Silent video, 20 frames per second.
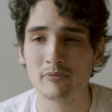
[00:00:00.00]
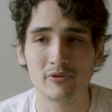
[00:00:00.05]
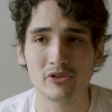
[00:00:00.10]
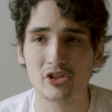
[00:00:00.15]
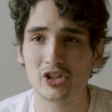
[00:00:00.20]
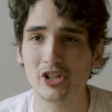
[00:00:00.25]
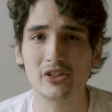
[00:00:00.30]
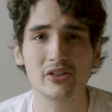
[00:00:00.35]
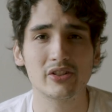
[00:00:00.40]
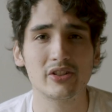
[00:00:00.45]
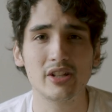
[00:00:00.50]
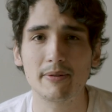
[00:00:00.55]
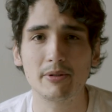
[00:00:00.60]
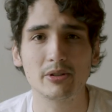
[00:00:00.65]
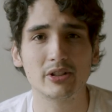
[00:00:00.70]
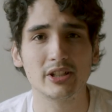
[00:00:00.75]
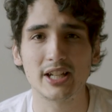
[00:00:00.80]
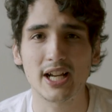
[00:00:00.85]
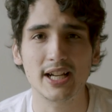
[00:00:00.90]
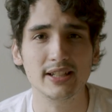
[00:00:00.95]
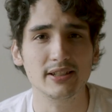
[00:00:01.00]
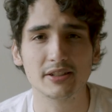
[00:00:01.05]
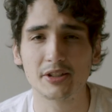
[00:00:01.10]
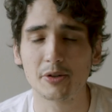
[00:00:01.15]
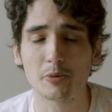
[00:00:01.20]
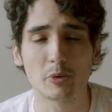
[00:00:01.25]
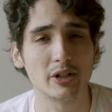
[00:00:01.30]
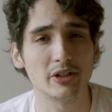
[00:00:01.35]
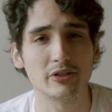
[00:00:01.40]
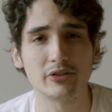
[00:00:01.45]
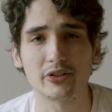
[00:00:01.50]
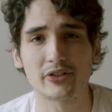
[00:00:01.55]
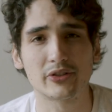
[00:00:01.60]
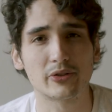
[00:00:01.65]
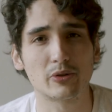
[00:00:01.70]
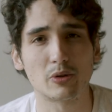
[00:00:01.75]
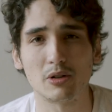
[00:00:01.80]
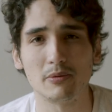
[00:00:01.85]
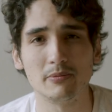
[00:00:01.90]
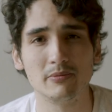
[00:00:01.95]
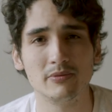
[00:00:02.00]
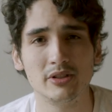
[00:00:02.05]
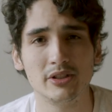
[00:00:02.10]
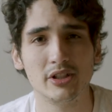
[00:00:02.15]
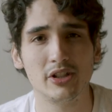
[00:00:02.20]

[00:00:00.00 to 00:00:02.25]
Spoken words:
Jesus never denied that they were in the storm.